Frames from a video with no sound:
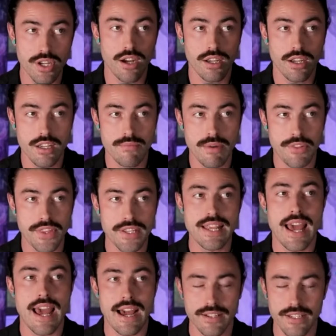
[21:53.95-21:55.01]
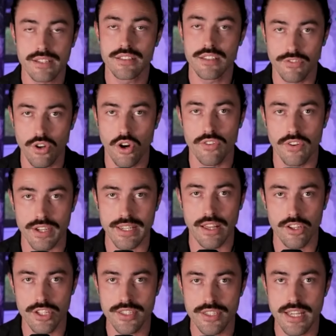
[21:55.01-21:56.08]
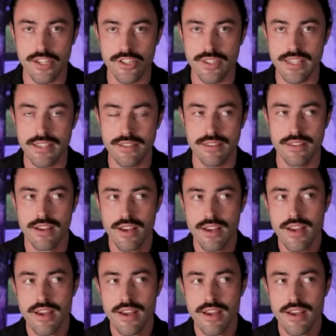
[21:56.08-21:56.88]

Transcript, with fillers: talking about the tactics of covert intelligence agencies.